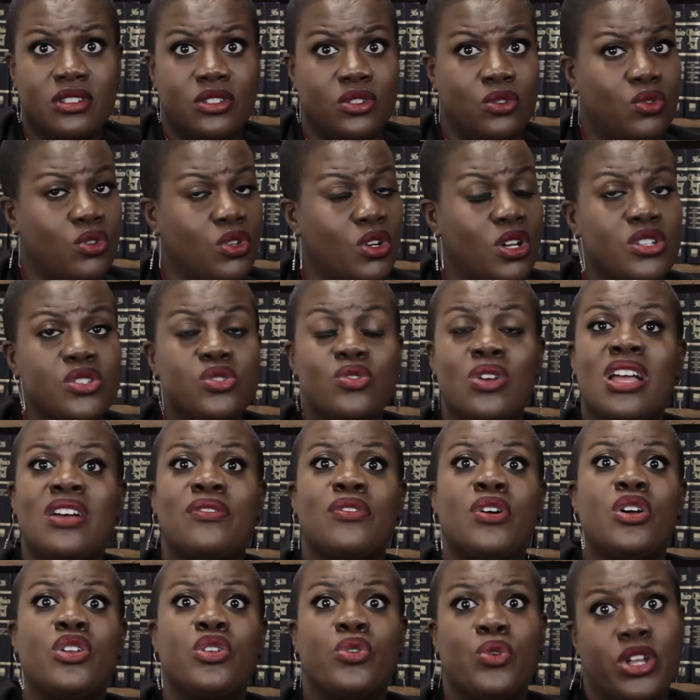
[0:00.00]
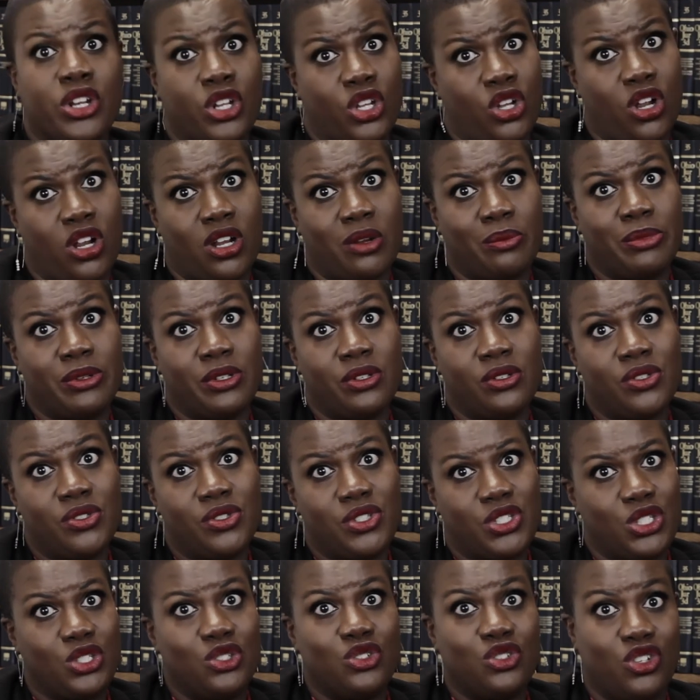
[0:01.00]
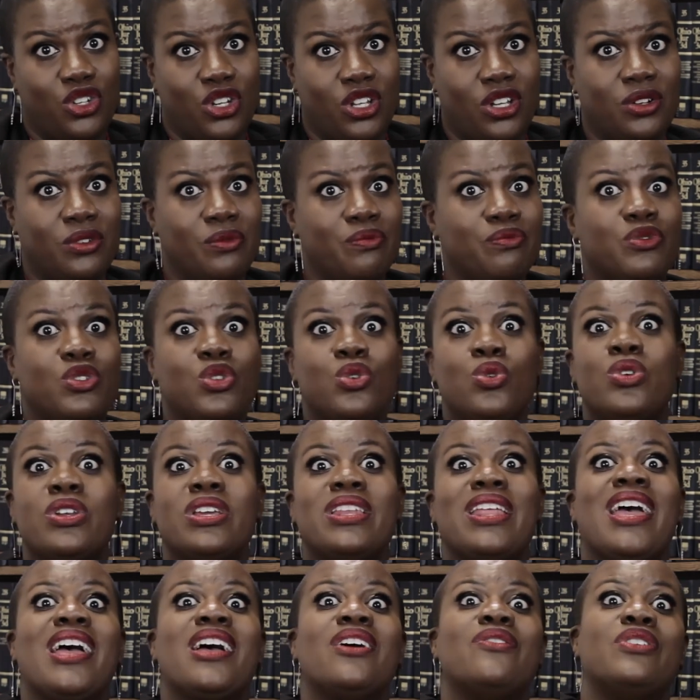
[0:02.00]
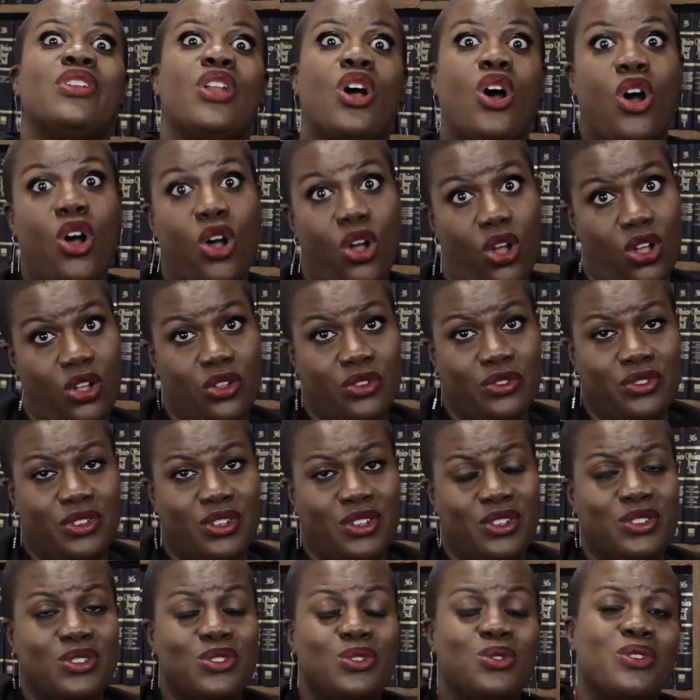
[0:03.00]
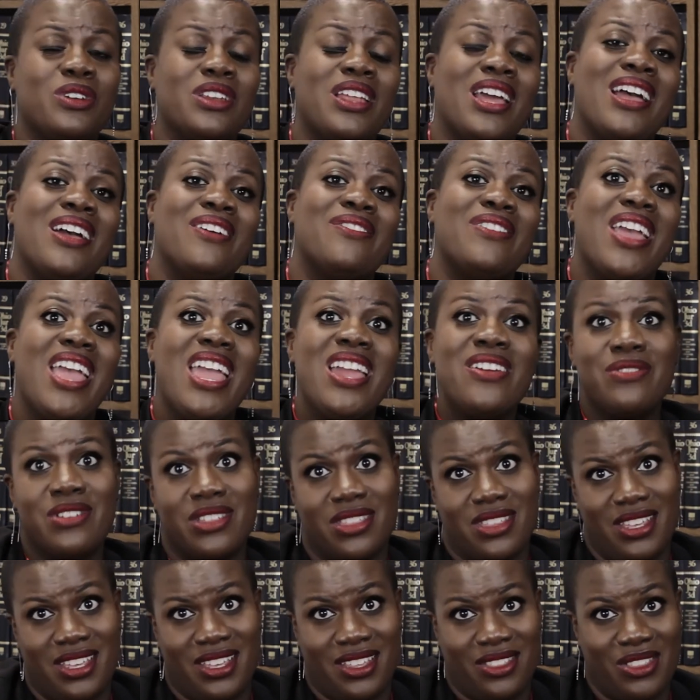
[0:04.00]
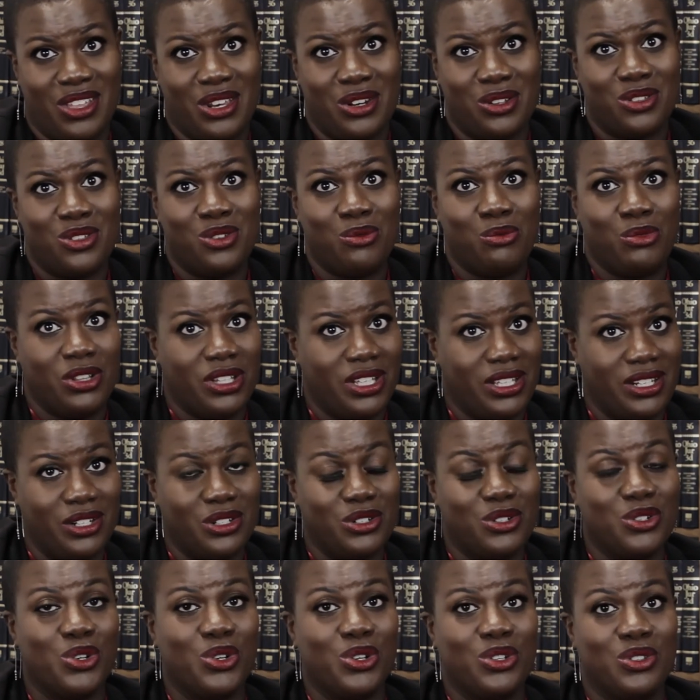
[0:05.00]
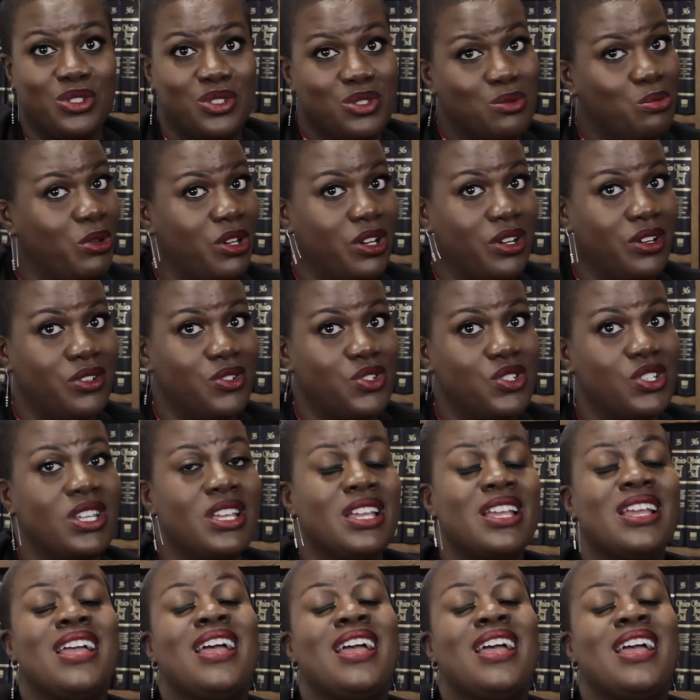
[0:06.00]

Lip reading: You can also have all the credit card bills, you can have it all. You can have everything that accumulated during this marriage.